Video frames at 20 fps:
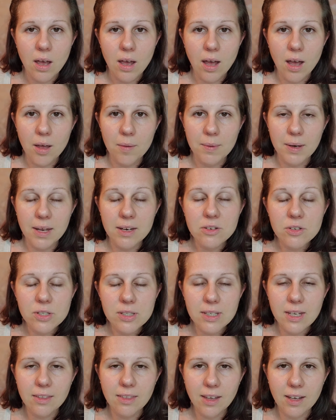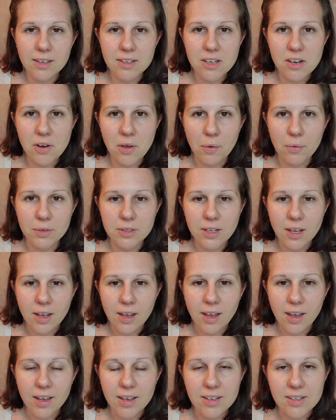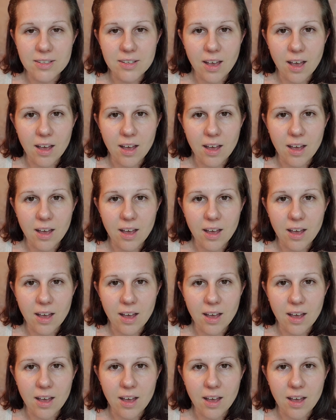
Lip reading: An interesting thing to note is